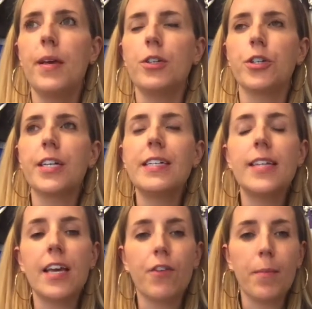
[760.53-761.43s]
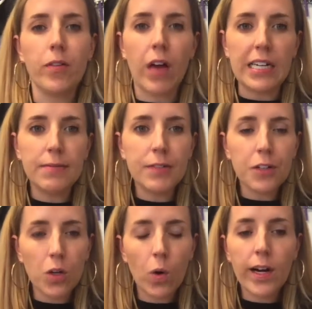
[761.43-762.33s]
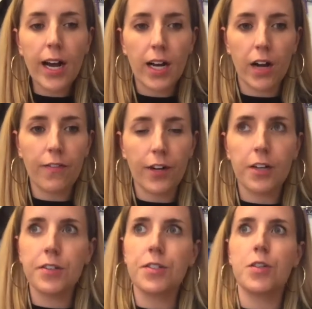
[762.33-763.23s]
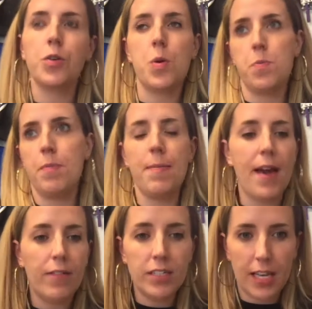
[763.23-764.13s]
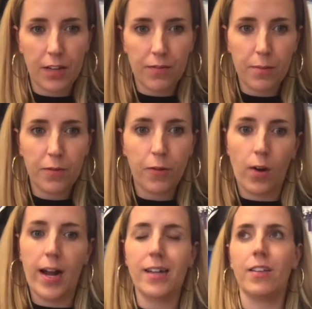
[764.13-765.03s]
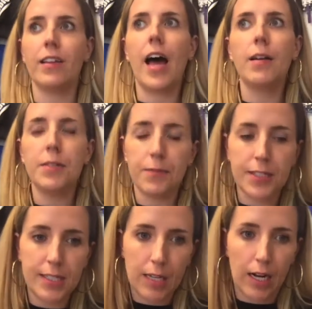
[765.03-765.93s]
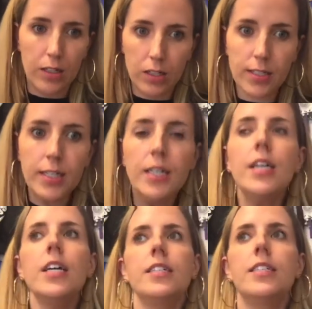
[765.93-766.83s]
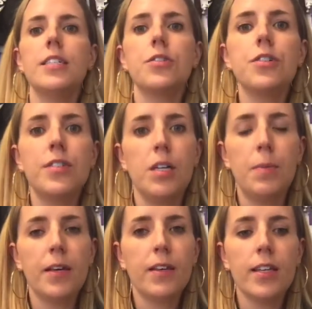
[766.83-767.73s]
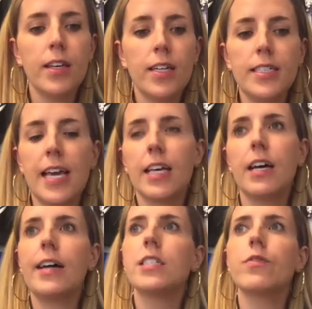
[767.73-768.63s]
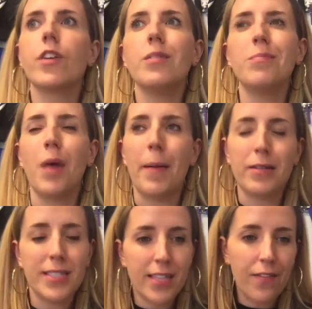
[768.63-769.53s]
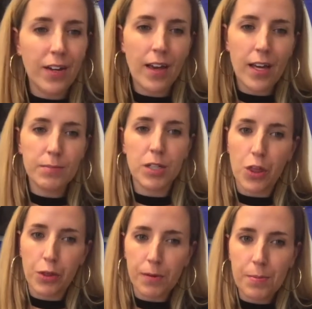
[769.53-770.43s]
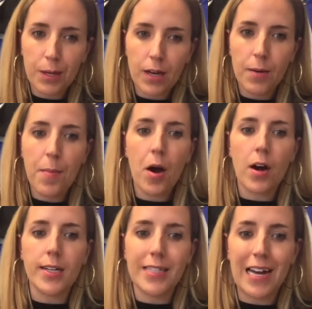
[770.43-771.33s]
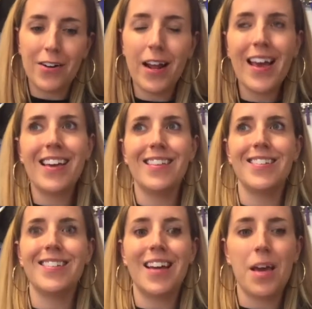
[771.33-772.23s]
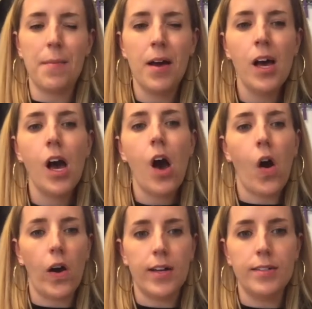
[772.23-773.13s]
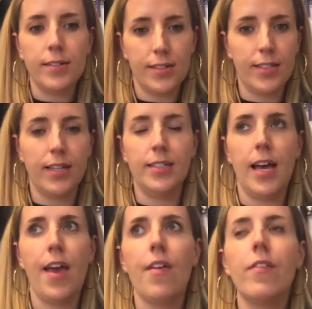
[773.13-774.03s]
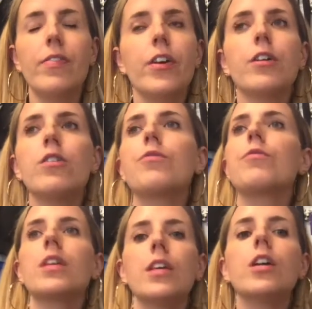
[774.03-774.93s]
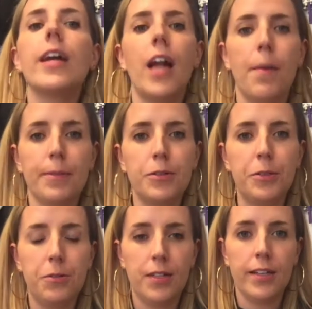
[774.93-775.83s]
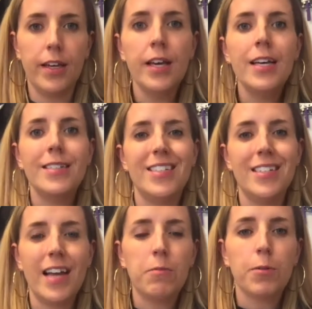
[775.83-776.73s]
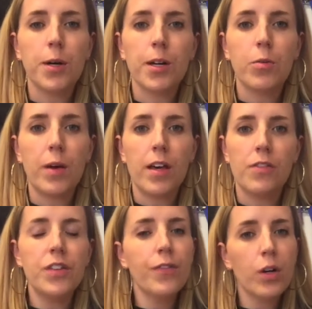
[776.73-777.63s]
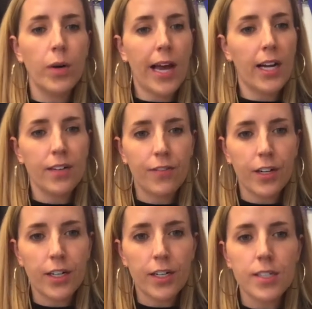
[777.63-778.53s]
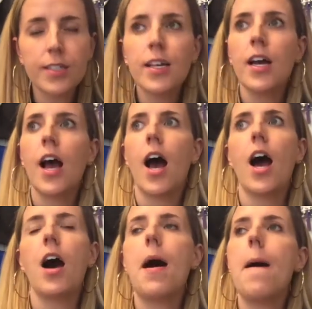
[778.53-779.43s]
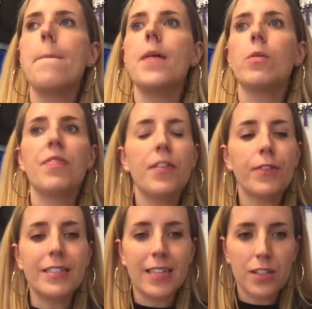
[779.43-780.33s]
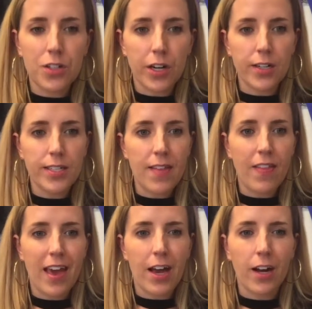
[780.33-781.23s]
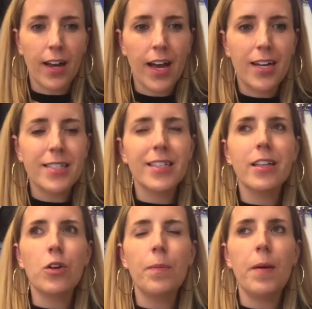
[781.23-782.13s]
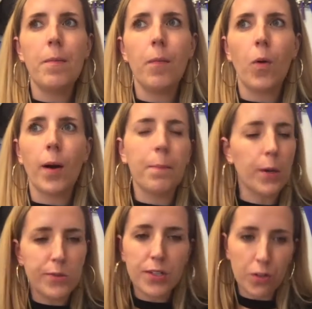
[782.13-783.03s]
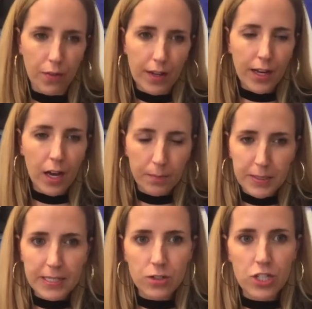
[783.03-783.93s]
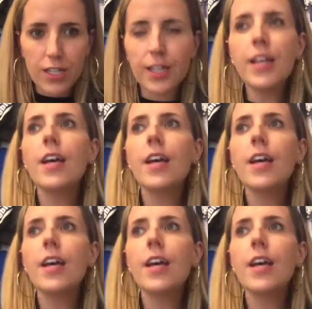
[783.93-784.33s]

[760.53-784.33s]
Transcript: You're going to take from a lot of different choreographers who maybe haven't taken from before and a lot of different styles. The dancers typically take class from about 7 a.m. to 3 p.m. on Saturday and the same on Sunday. They're a really great opportunity to network with different choreographers, with different dancers in the area. It's a little bit more personal than a competition.